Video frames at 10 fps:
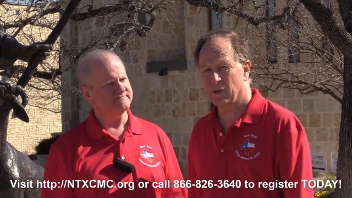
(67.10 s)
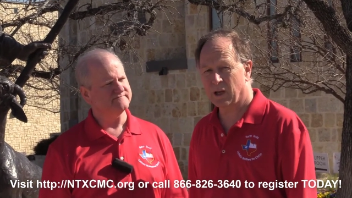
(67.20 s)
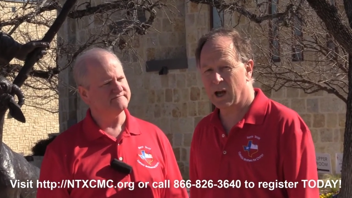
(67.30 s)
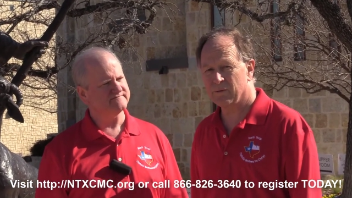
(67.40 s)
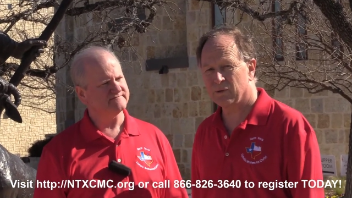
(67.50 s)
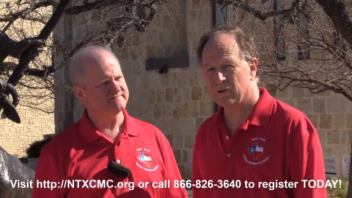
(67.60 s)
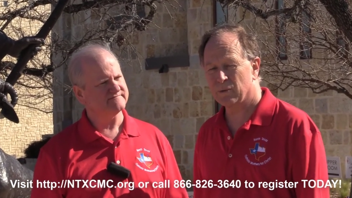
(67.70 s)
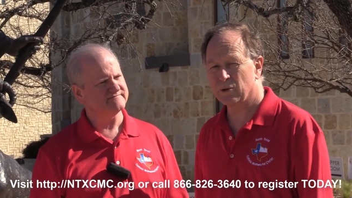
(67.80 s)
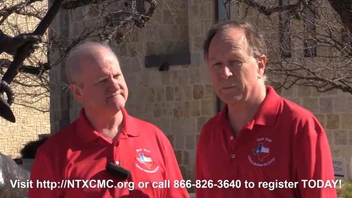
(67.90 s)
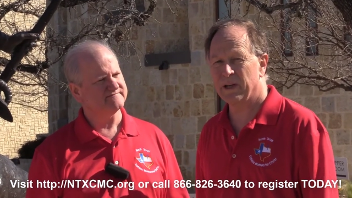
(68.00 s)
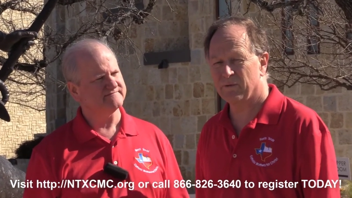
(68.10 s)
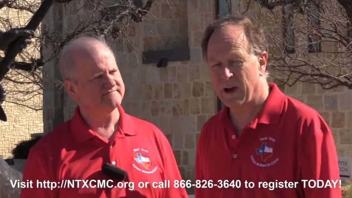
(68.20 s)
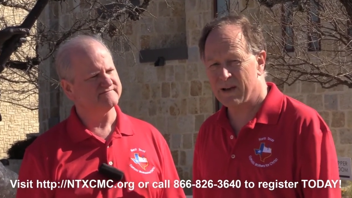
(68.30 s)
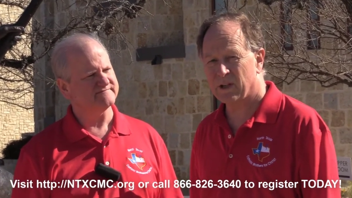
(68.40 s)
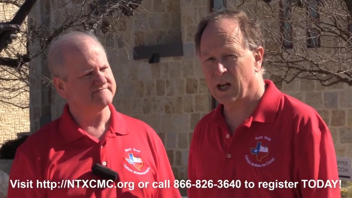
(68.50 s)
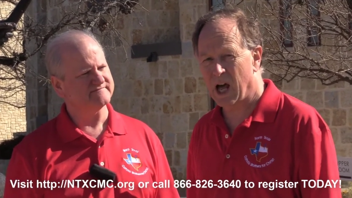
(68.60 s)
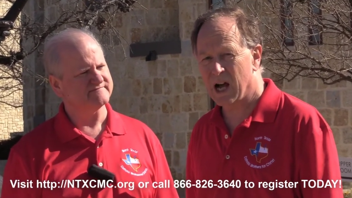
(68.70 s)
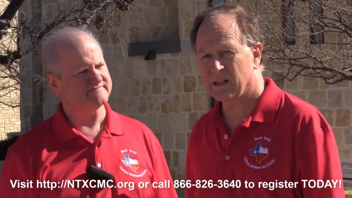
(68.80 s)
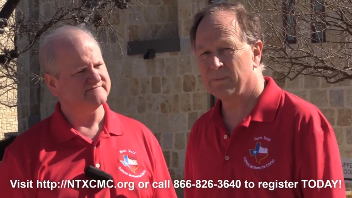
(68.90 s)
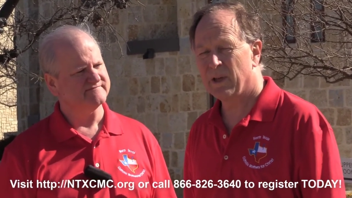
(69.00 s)
Speaker 1: the conference, which will be at five
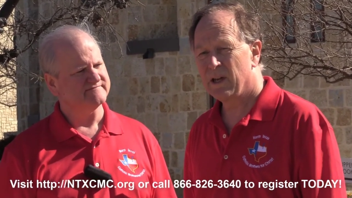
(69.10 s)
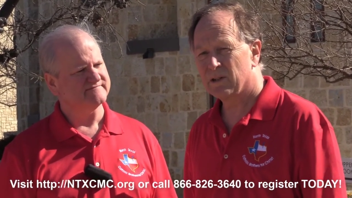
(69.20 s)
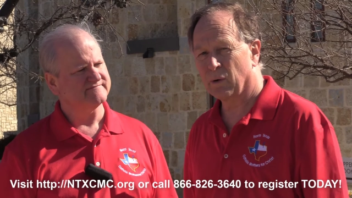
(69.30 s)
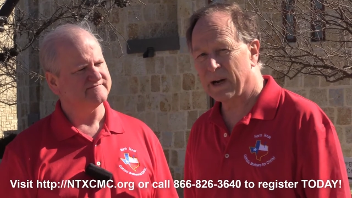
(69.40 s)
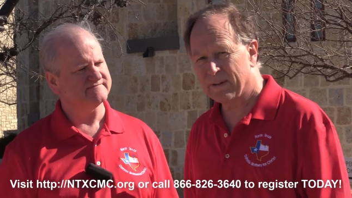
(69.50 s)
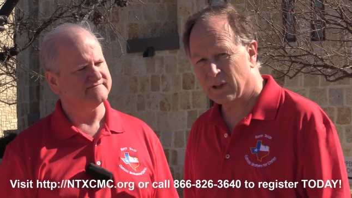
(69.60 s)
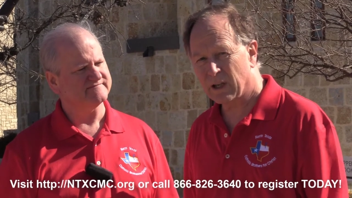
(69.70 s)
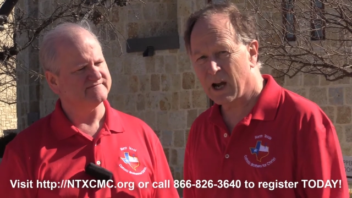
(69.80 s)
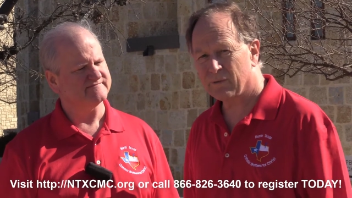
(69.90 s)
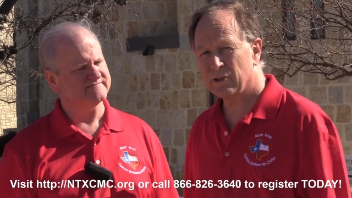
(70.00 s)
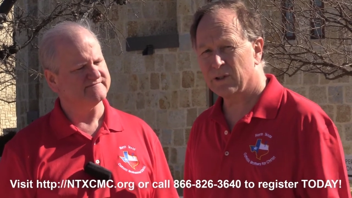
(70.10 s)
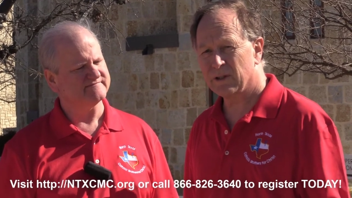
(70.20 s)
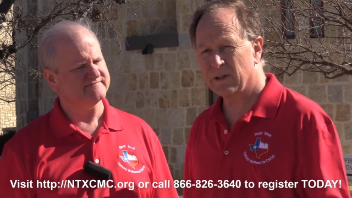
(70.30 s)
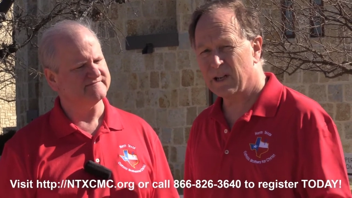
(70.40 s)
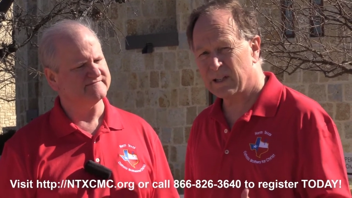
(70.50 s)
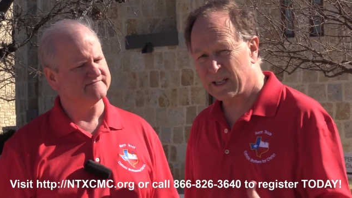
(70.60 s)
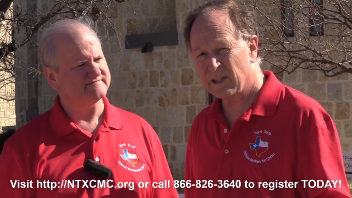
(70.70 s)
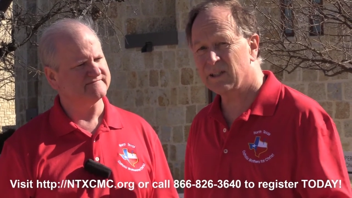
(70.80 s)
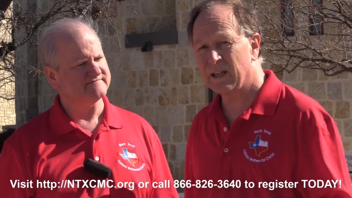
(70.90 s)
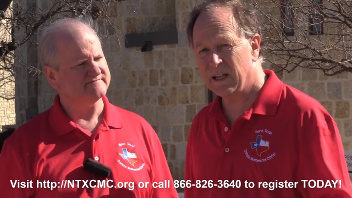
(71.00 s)
o'clock. So right after the conference, is, as, as
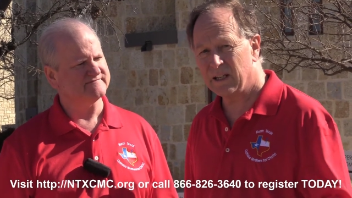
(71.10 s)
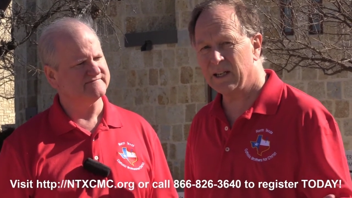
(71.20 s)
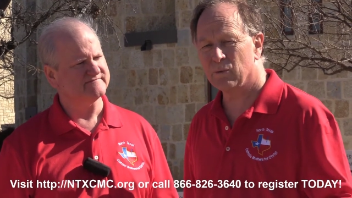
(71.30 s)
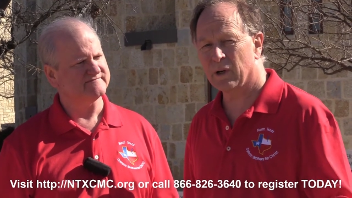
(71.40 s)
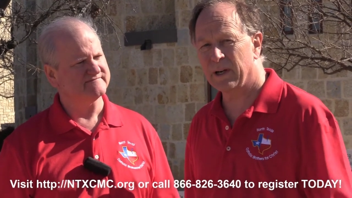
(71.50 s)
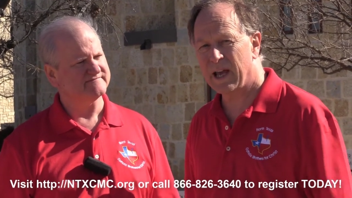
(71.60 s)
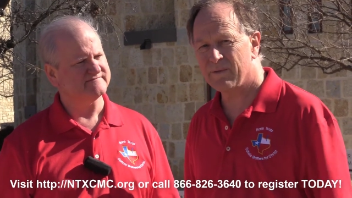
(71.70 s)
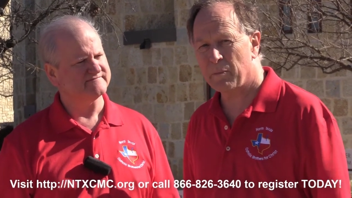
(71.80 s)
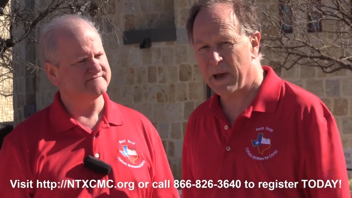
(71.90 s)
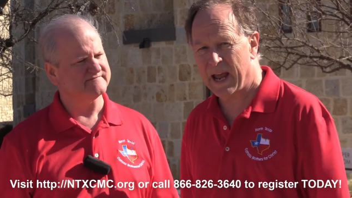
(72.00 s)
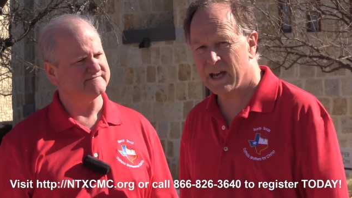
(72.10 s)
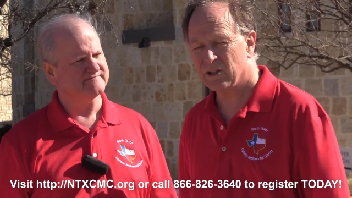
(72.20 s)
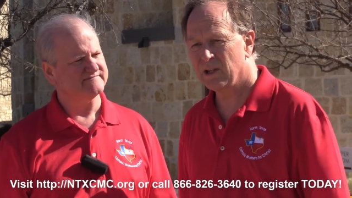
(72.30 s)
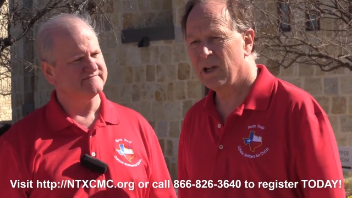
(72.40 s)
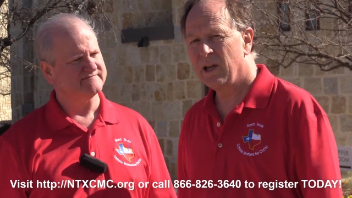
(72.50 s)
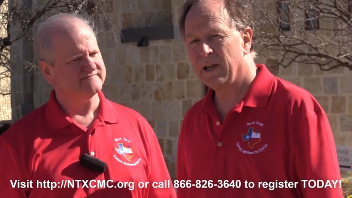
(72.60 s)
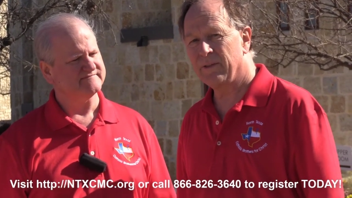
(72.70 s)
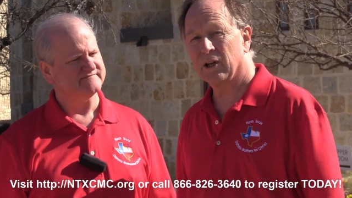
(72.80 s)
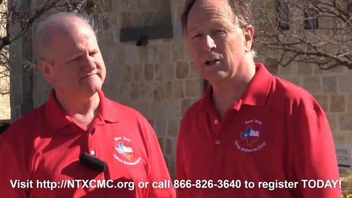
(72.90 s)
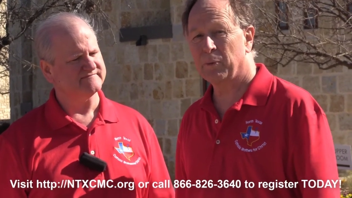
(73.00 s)
it's ending, we're going to have a mass,
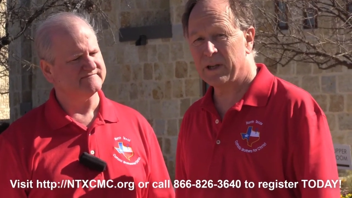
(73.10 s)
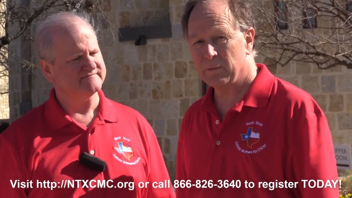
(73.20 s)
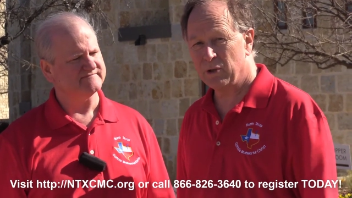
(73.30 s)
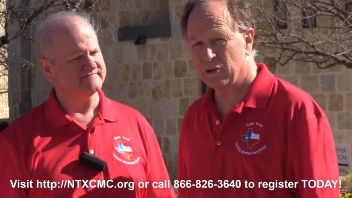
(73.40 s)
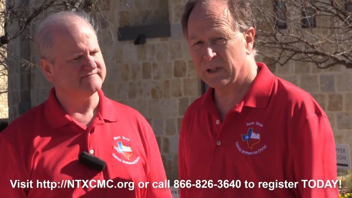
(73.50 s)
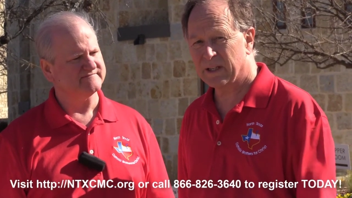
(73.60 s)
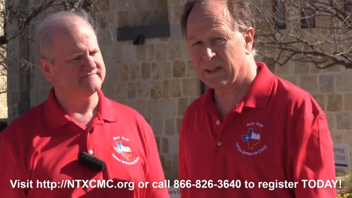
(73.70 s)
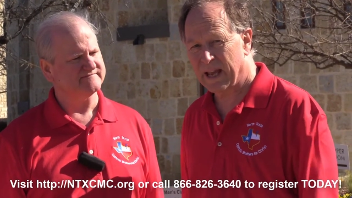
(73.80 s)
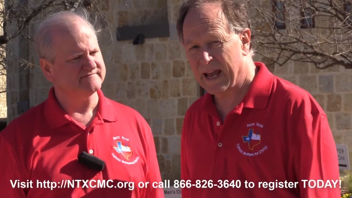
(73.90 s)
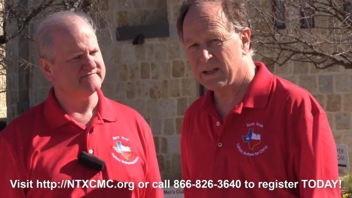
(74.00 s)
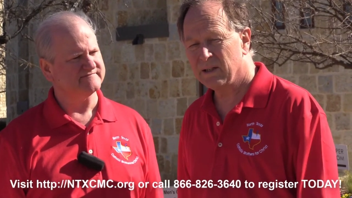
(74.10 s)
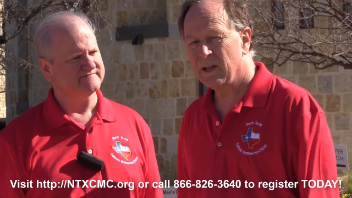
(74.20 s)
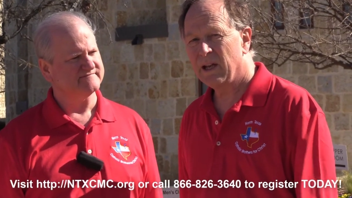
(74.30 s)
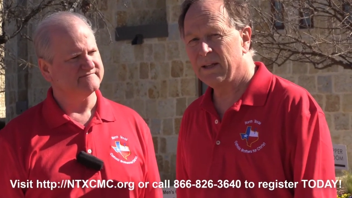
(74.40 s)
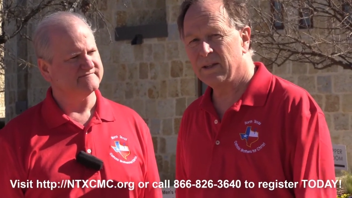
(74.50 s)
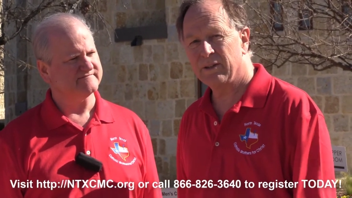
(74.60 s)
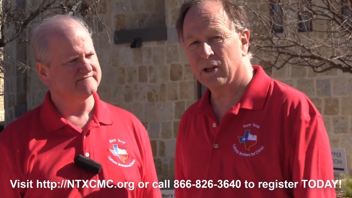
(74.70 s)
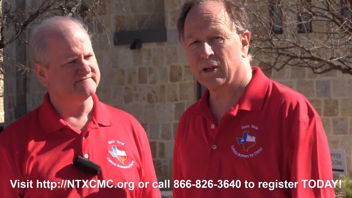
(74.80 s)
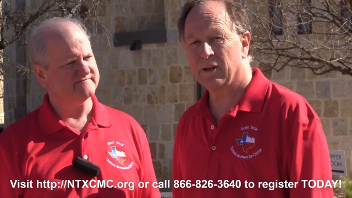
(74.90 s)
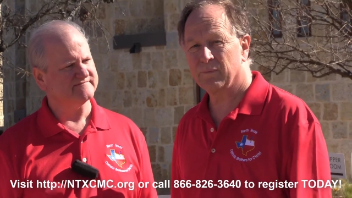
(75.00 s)
and they're going to play the music at that, and then
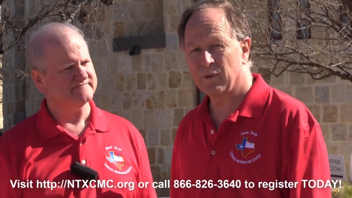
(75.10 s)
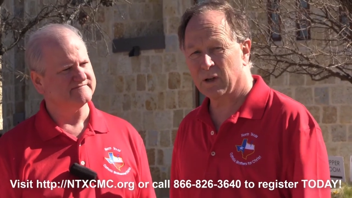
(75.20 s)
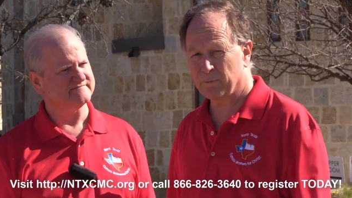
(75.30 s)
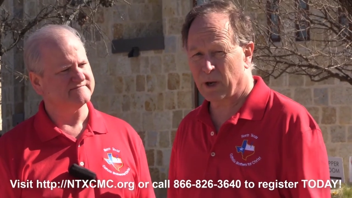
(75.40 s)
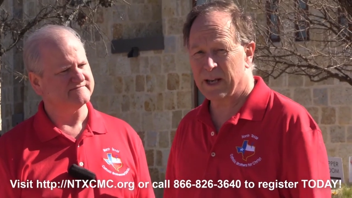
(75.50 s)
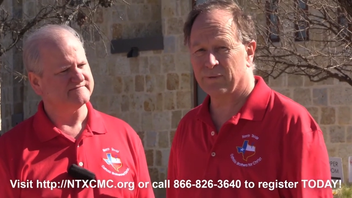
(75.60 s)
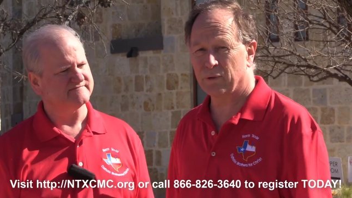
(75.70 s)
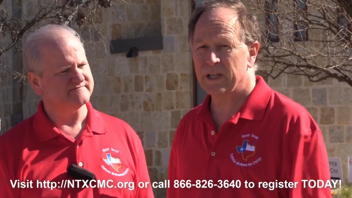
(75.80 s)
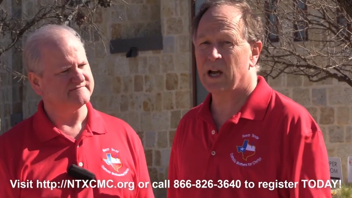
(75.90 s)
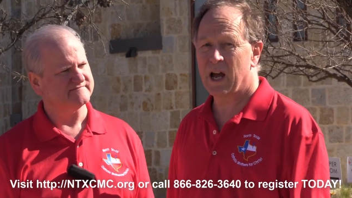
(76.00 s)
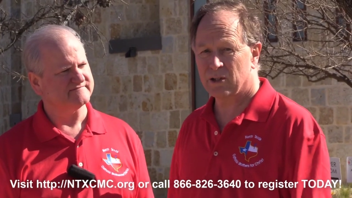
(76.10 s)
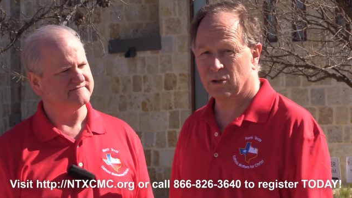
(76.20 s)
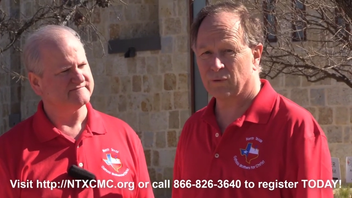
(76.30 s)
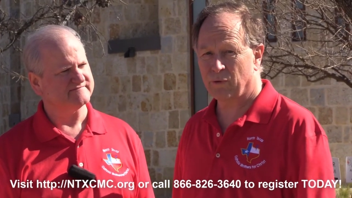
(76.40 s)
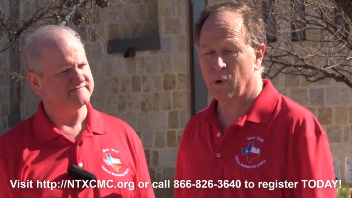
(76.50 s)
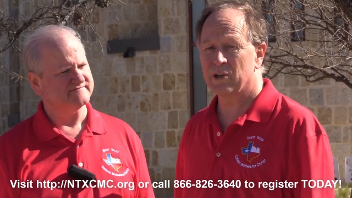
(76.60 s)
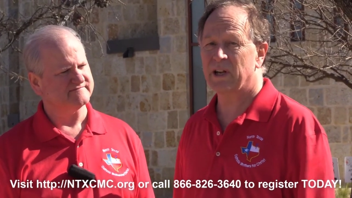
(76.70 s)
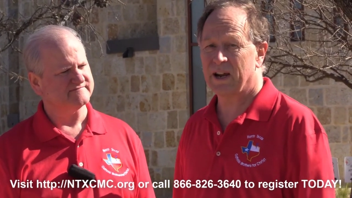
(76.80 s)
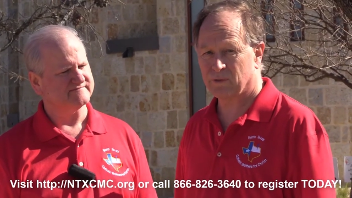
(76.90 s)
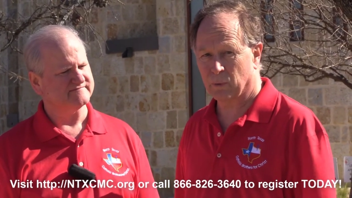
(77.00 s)
they're going to uh, play a free concert for us
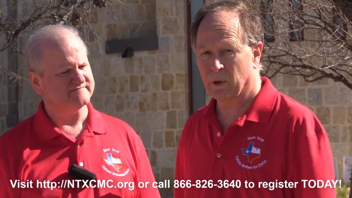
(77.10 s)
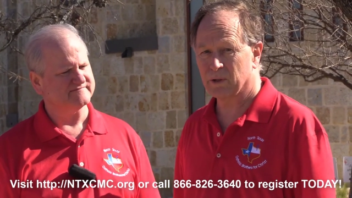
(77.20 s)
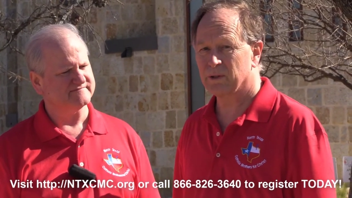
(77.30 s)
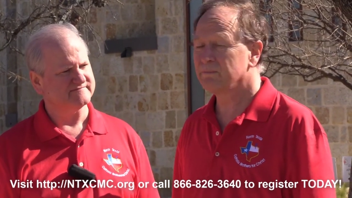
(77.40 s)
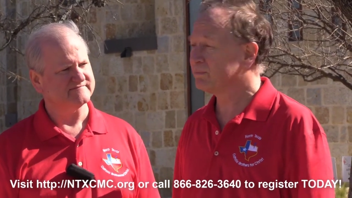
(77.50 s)
afterwards.